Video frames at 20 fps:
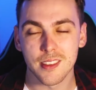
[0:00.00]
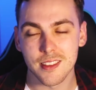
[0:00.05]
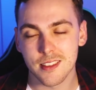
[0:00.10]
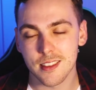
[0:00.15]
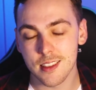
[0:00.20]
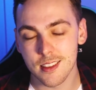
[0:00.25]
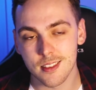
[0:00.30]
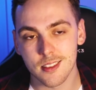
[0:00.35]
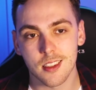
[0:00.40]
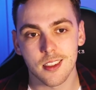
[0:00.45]
well,
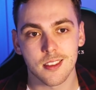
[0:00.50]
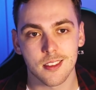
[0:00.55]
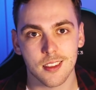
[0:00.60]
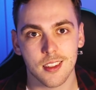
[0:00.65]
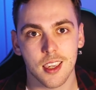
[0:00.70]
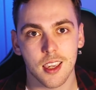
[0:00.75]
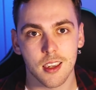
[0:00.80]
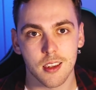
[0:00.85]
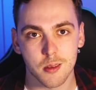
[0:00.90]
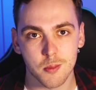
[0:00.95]
as easy as it
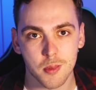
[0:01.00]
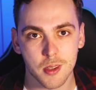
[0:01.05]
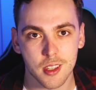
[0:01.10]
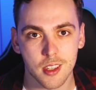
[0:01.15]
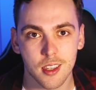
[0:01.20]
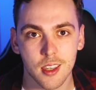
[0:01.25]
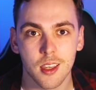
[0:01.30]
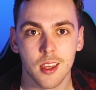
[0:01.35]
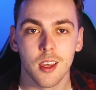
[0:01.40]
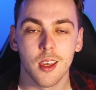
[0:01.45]
can
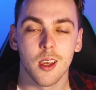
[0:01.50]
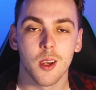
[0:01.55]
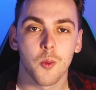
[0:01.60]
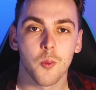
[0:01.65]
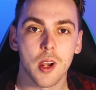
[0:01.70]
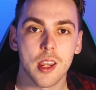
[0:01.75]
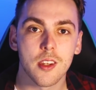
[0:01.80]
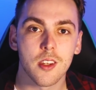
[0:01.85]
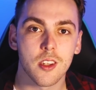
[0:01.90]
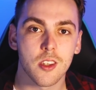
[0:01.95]
be,
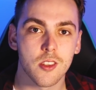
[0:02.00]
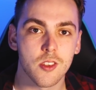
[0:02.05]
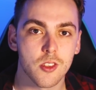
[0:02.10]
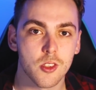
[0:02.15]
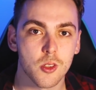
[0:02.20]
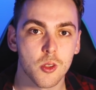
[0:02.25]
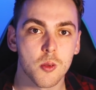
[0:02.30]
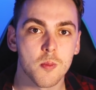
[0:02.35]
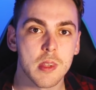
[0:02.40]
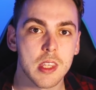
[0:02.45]
way to
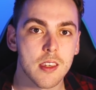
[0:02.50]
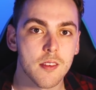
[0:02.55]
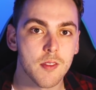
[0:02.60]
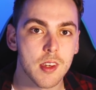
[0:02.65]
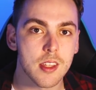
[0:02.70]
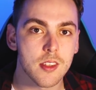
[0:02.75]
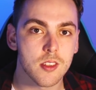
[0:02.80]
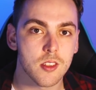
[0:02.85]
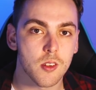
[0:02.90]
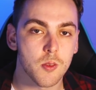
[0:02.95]
consume the
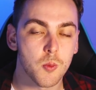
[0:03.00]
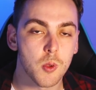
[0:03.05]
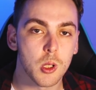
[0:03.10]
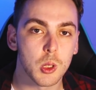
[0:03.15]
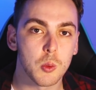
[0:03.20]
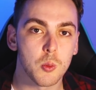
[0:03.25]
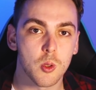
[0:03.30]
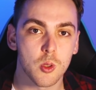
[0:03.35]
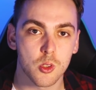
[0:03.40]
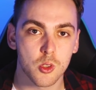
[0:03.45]
events of
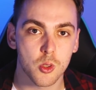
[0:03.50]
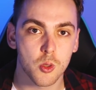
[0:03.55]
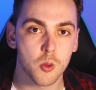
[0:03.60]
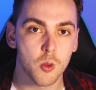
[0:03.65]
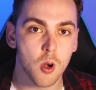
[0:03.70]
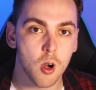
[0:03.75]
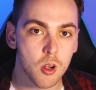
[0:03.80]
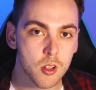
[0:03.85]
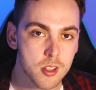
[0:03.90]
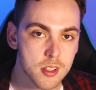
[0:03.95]
World War
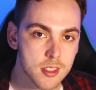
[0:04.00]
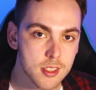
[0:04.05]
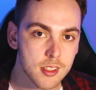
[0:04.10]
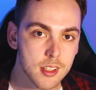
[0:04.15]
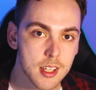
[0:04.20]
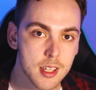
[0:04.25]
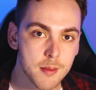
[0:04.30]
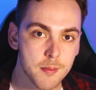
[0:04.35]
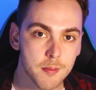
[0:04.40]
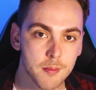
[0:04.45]
II
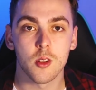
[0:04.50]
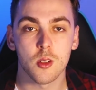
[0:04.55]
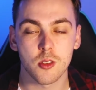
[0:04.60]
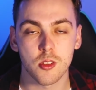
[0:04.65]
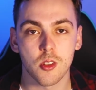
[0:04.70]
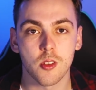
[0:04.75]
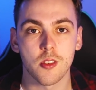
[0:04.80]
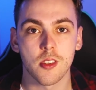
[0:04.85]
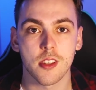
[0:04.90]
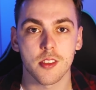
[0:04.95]
honestly, it
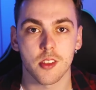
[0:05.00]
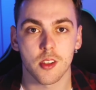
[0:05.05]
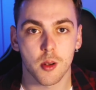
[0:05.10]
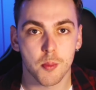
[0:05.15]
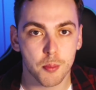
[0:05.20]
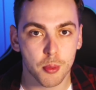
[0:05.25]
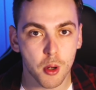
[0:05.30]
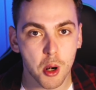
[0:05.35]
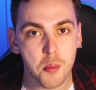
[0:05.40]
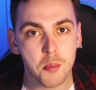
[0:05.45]
also does it
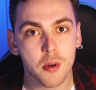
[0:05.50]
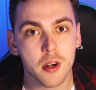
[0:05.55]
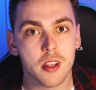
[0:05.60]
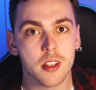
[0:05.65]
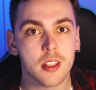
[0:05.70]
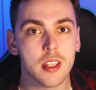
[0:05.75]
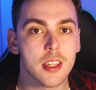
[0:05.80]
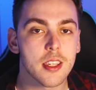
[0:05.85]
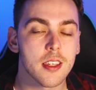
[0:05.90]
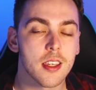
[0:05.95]

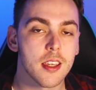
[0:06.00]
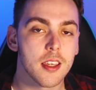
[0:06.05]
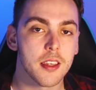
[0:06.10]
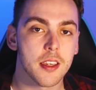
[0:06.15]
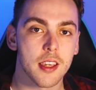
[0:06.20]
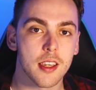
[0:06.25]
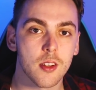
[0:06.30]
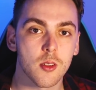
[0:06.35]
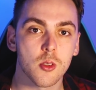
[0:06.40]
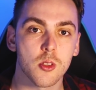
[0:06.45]
appropriately
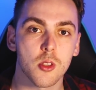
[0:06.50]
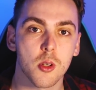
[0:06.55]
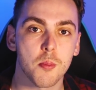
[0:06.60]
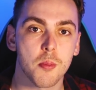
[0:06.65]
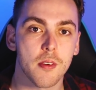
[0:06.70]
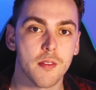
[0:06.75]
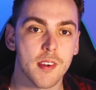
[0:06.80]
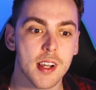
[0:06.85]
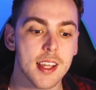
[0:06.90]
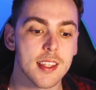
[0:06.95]
and also
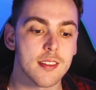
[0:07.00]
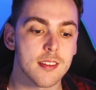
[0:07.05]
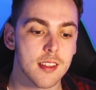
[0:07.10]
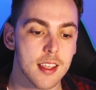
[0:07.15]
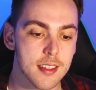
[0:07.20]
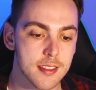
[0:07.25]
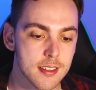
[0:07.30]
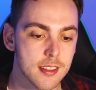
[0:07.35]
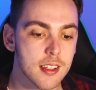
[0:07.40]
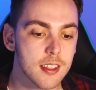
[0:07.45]
provides
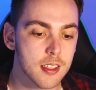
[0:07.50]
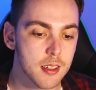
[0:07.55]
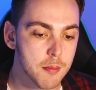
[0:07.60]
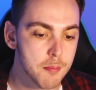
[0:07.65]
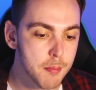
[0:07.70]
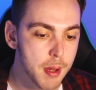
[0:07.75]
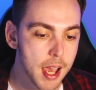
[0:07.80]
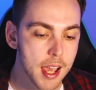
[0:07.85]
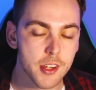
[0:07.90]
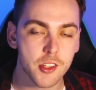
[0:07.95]
lesson in
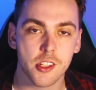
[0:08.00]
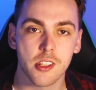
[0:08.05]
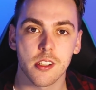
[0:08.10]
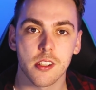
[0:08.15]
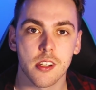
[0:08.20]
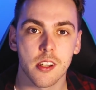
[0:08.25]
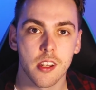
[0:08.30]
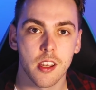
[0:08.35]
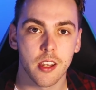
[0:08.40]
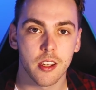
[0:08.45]

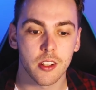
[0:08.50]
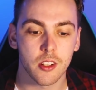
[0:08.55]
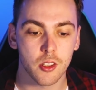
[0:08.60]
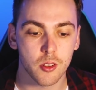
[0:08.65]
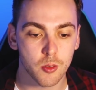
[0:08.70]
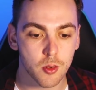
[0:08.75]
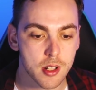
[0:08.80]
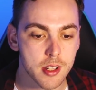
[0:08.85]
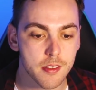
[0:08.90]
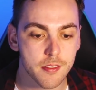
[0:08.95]
compassion,
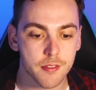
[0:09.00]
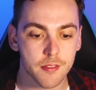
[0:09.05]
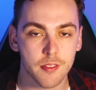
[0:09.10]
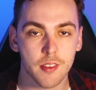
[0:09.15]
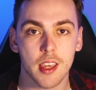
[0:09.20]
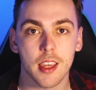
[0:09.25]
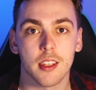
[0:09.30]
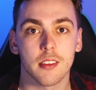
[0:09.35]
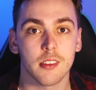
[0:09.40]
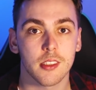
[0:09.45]

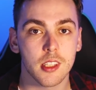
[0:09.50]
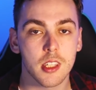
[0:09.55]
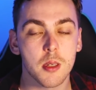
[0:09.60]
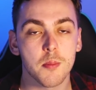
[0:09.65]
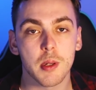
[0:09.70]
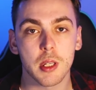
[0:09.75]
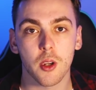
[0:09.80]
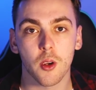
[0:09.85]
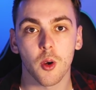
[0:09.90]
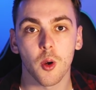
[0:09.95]
grief, and
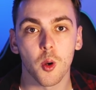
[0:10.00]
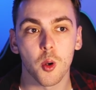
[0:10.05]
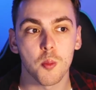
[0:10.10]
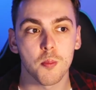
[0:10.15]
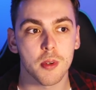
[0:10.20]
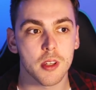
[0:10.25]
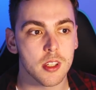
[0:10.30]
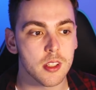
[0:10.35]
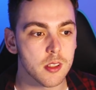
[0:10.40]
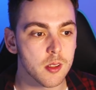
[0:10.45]
keeping
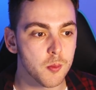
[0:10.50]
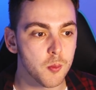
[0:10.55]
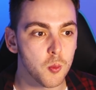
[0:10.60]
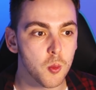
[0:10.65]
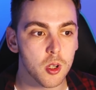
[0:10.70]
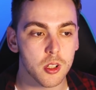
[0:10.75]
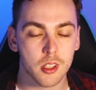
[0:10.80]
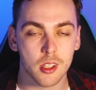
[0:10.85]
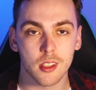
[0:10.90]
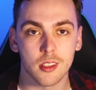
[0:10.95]
hope in
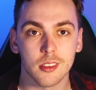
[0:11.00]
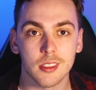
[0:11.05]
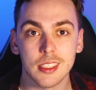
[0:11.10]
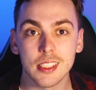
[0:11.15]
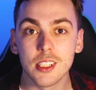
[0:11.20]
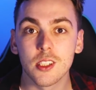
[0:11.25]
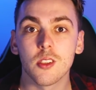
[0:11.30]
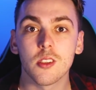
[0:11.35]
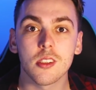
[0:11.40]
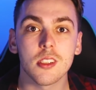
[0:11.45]
what can
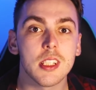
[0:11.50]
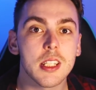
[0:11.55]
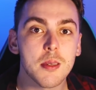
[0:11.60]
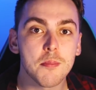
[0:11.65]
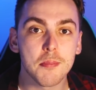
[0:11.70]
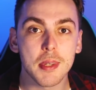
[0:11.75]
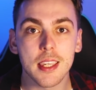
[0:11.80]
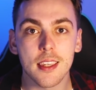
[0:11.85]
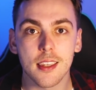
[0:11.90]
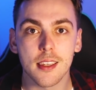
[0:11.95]
literally
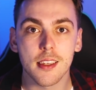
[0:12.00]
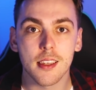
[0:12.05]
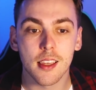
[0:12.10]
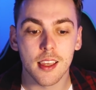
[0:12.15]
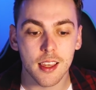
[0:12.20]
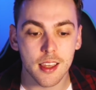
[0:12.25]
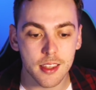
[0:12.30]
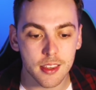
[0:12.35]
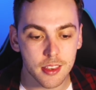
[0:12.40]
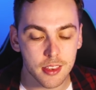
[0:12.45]
be
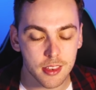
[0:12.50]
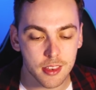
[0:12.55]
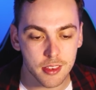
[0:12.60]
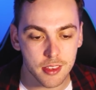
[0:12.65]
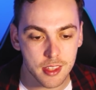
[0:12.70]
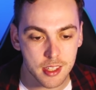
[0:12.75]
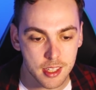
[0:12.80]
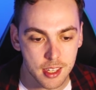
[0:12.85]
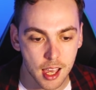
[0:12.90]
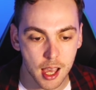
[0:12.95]

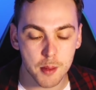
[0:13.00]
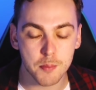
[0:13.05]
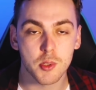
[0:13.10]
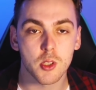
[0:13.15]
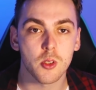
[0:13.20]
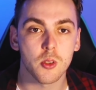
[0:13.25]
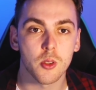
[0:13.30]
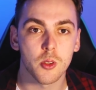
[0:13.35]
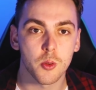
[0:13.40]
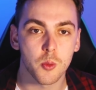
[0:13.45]
the
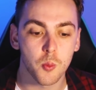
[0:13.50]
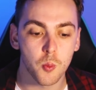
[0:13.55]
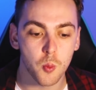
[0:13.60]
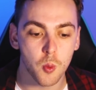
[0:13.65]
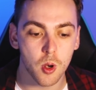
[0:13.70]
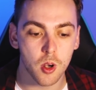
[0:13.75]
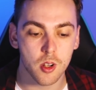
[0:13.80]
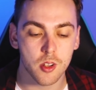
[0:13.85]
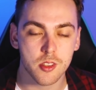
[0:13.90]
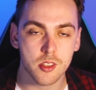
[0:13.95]
absolute
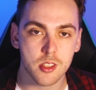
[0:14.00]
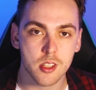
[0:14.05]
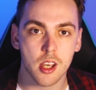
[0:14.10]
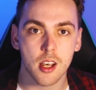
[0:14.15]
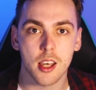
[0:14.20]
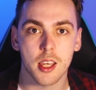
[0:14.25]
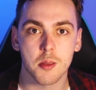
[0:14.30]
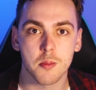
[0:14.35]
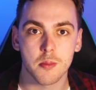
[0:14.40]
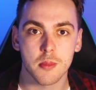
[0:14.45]
worst
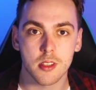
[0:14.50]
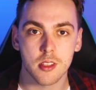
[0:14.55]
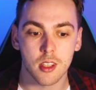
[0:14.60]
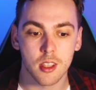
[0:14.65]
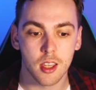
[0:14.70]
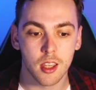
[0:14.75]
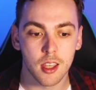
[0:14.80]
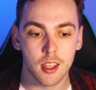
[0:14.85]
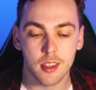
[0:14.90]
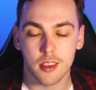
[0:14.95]

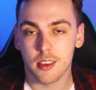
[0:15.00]
times